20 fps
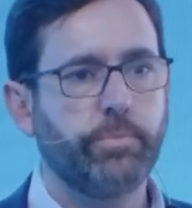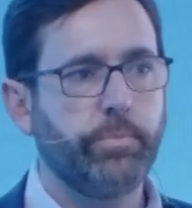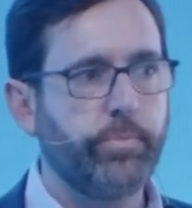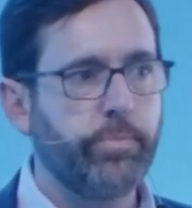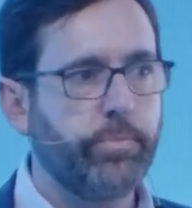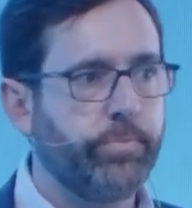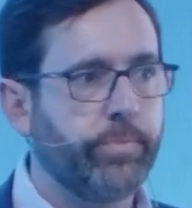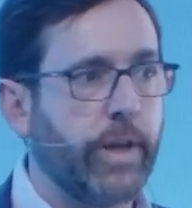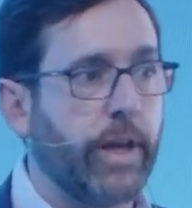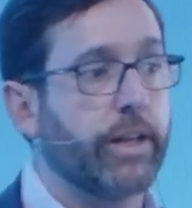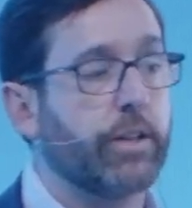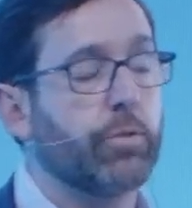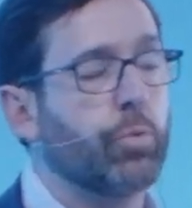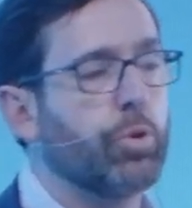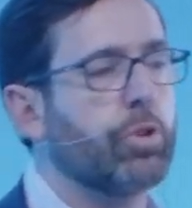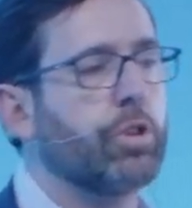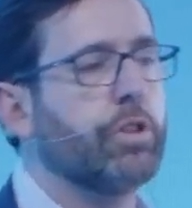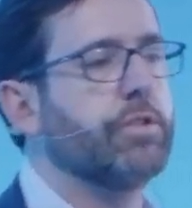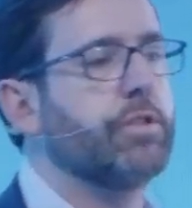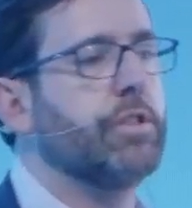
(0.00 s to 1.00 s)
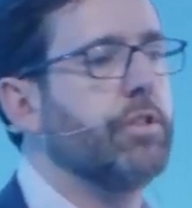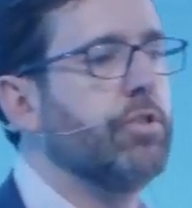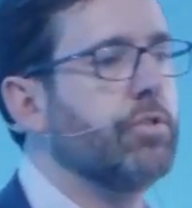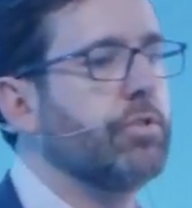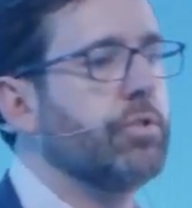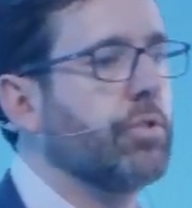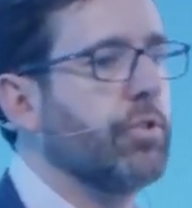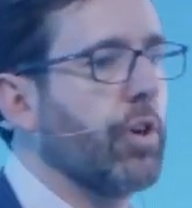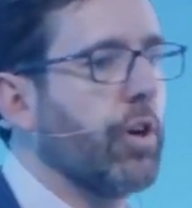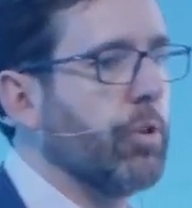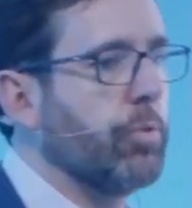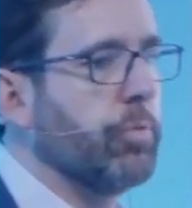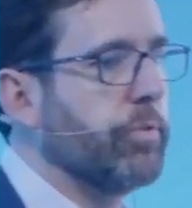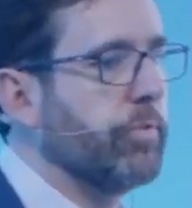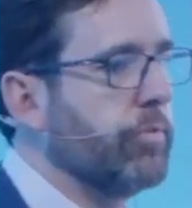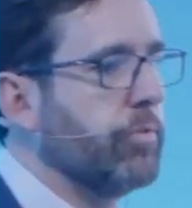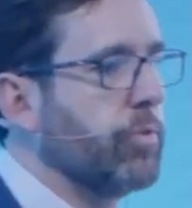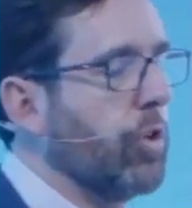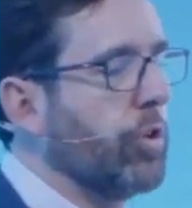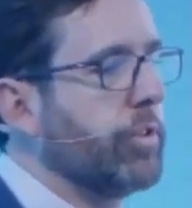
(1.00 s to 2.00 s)
and it will continue to grow.
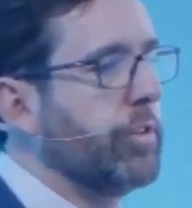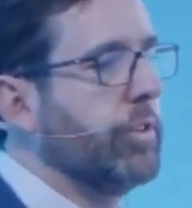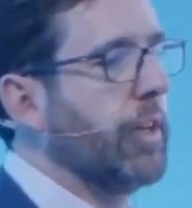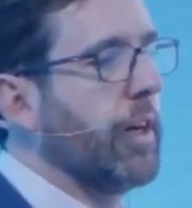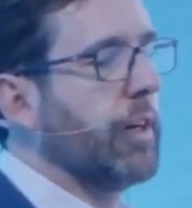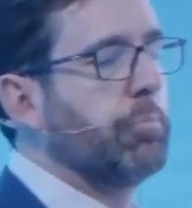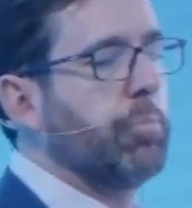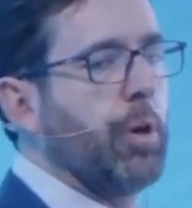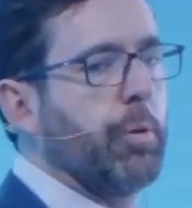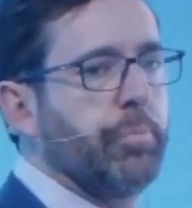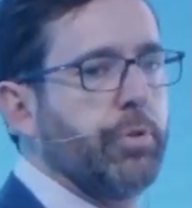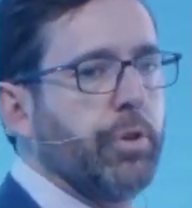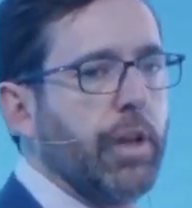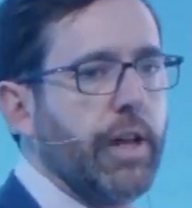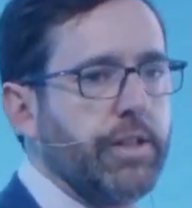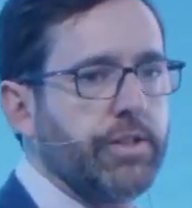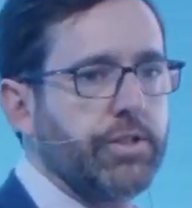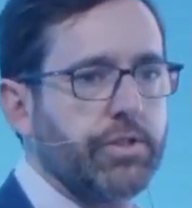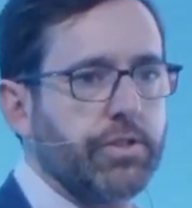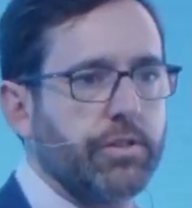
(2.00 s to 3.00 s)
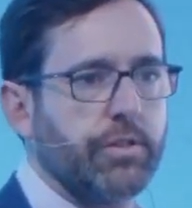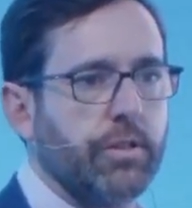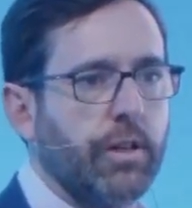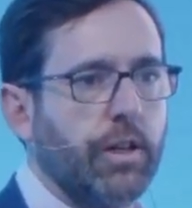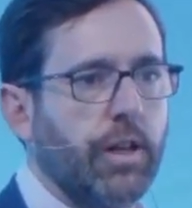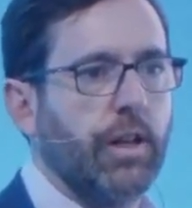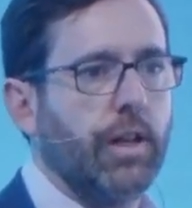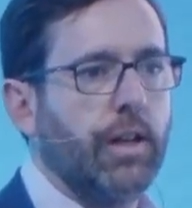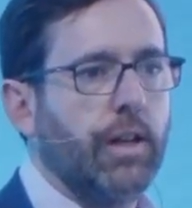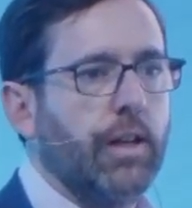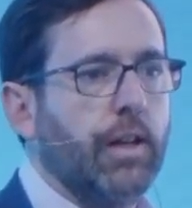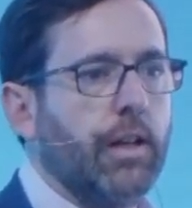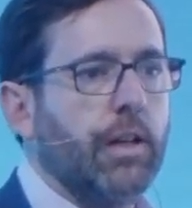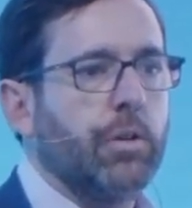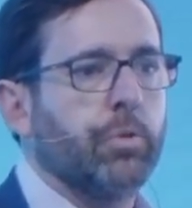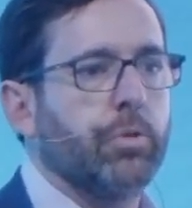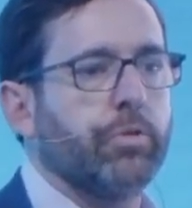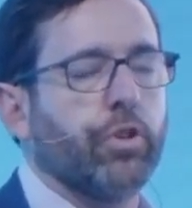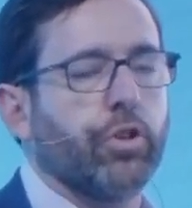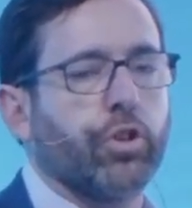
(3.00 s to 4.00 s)
We've got young population,
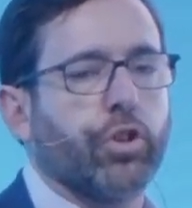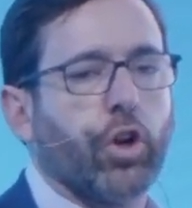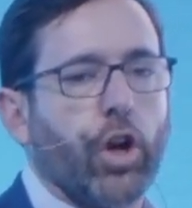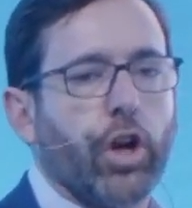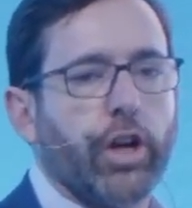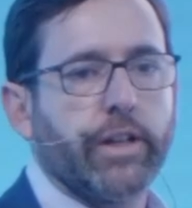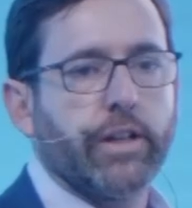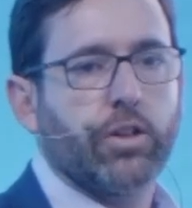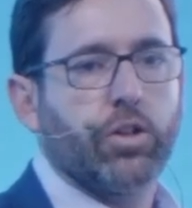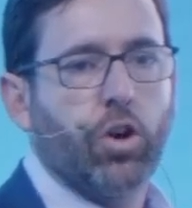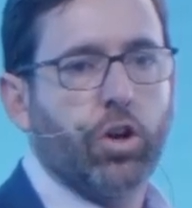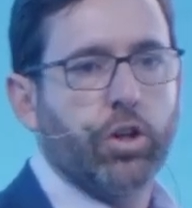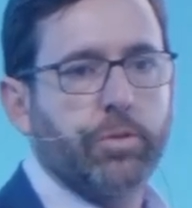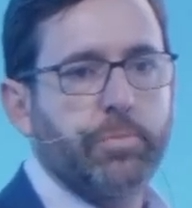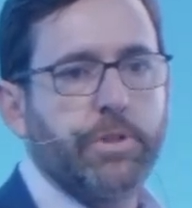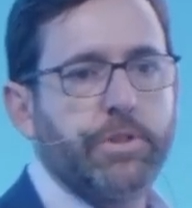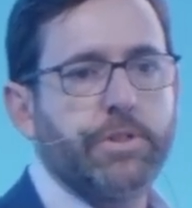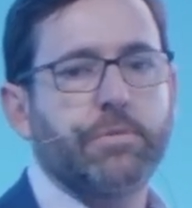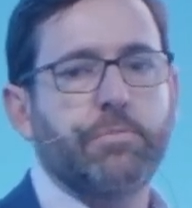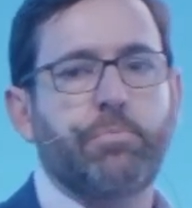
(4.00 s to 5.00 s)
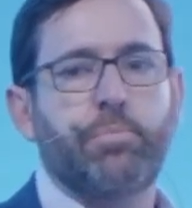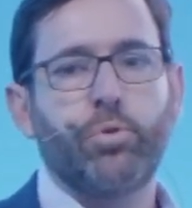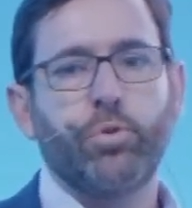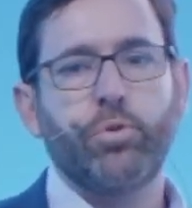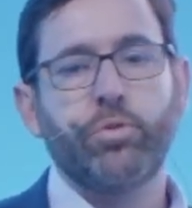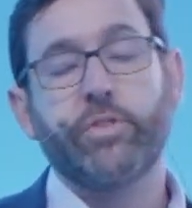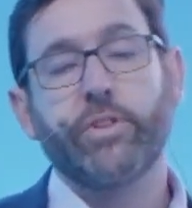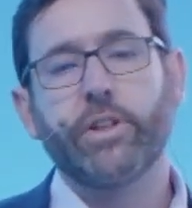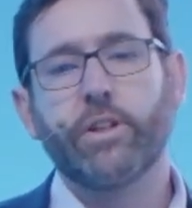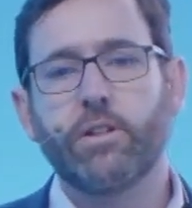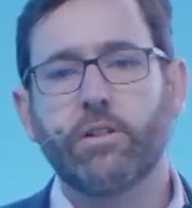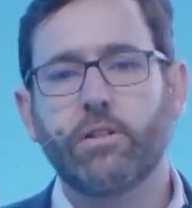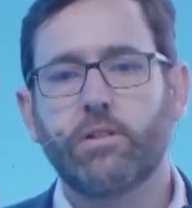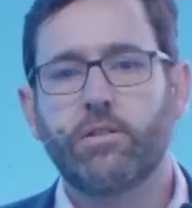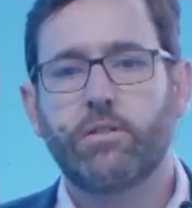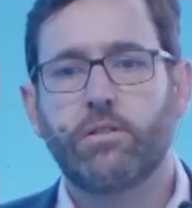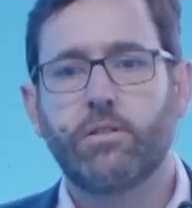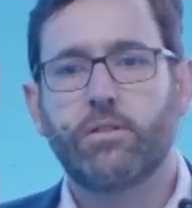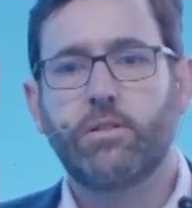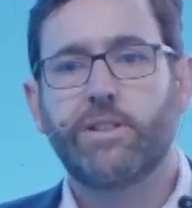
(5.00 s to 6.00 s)
we've got growing economies, improving
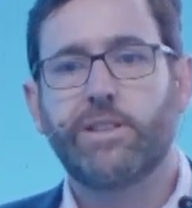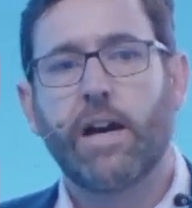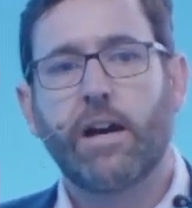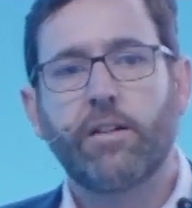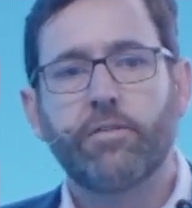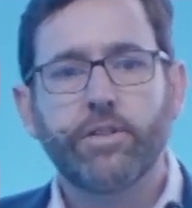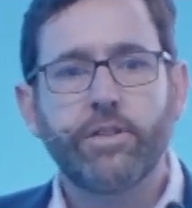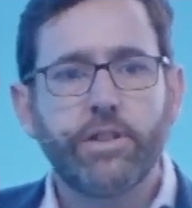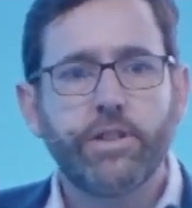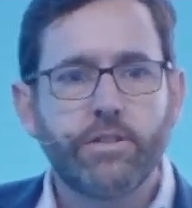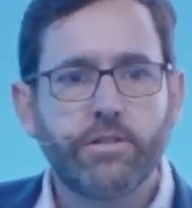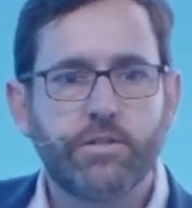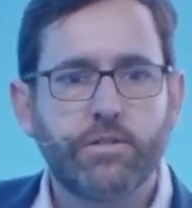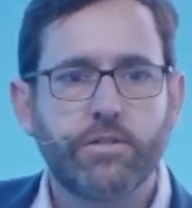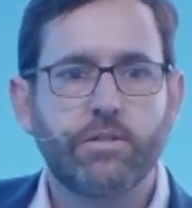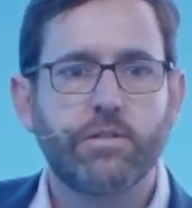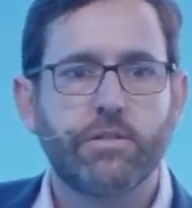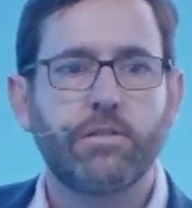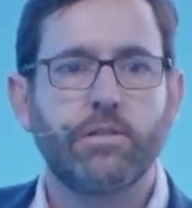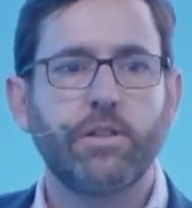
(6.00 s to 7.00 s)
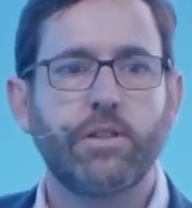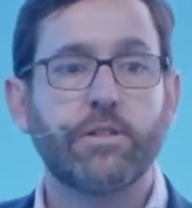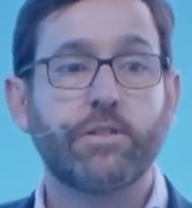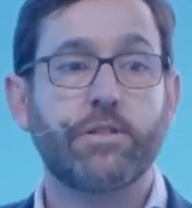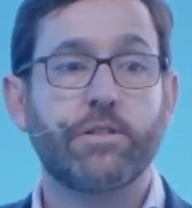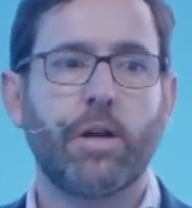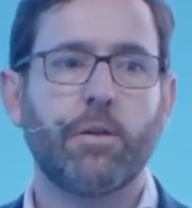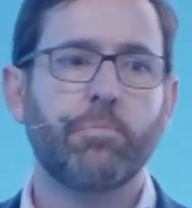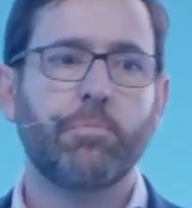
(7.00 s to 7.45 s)
governance in some